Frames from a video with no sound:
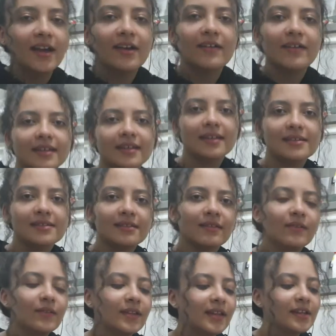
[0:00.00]
Alright guys,
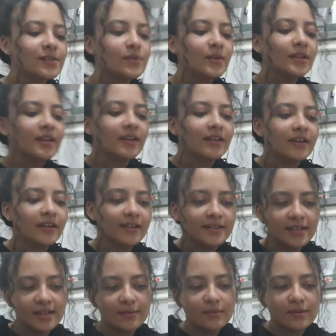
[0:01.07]
so the next one, I got a
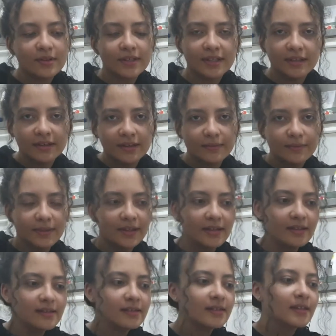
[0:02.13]
table and I got a
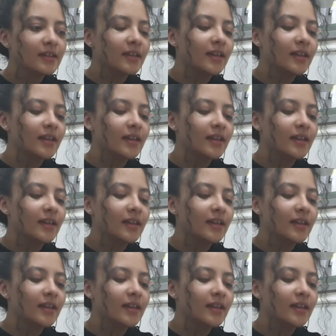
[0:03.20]
plate.